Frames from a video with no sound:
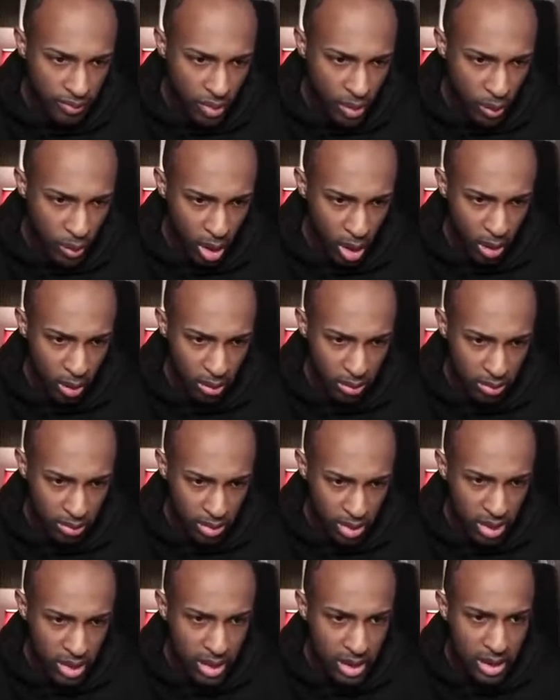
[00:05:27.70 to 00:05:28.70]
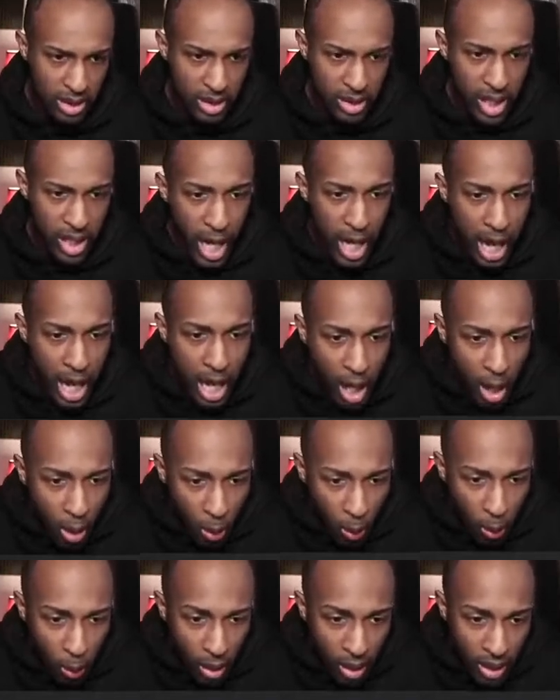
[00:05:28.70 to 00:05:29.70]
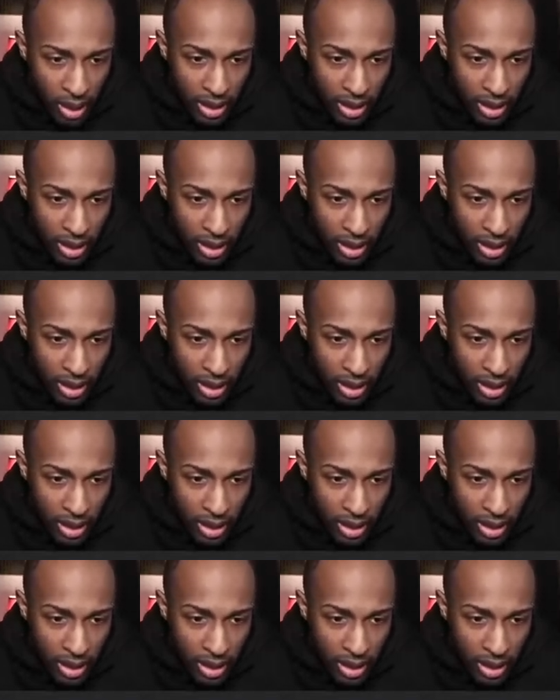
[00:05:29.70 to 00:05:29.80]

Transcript: Whoa. No!